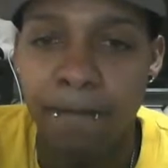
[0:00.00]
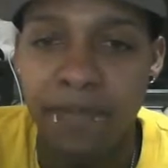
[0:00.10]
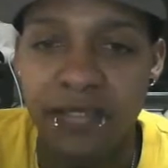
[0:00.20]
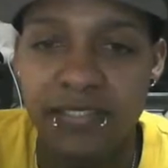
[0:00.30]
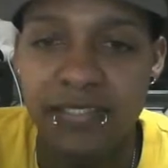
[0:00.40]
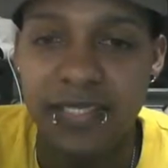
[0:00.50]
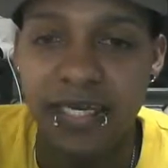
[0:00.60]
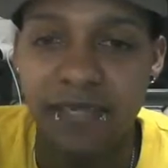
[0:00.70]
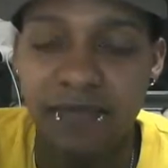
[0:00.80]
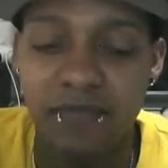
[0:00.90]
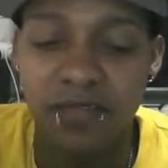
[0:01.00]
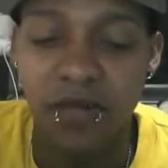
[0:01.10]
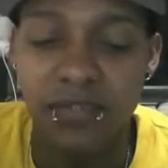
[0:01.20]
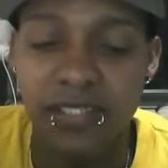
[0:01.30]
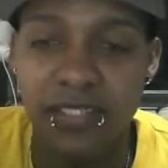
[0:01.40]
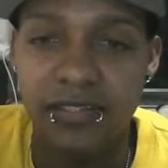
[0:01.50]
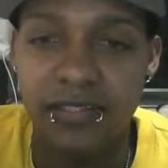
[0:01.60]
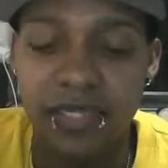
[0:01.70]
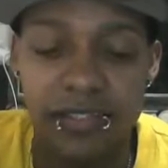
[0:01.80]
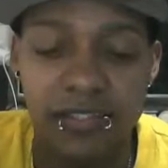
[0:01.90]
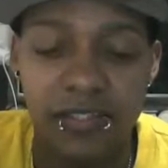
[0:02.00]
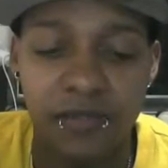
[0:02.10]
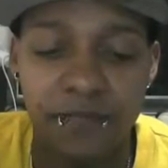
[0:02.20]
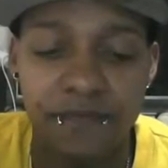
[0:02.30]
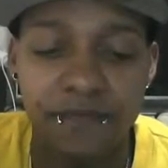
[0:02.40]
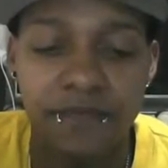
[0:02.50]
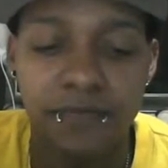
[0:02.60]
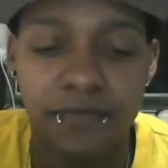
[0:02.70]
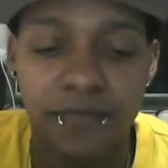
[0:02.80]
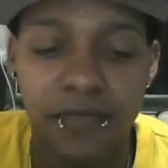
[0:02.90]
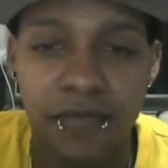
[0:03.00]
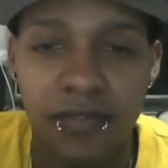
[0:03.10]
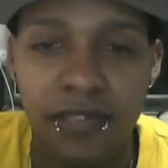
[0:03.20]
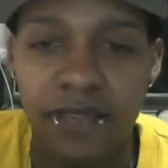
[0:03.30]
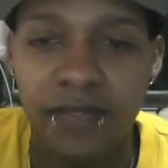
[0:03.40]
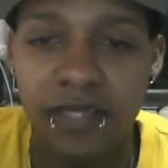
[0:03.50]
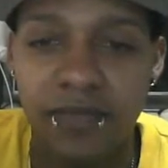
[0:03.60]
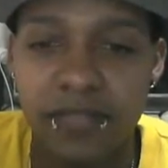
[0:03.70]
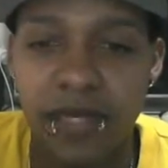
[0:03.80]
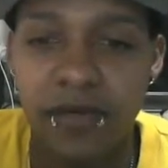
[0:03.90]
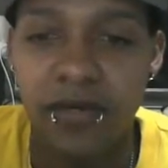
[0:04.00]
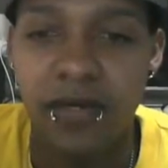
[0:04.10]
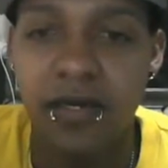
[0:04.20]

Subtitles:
but just kind of know what they look like, so definitely helped out.